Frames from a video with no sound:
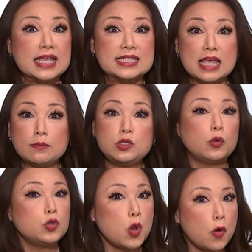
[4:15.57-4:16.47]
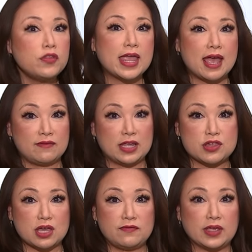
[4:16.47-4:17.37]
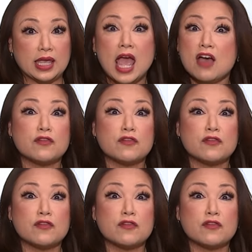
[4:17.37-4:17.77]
Some don't know they have H I V.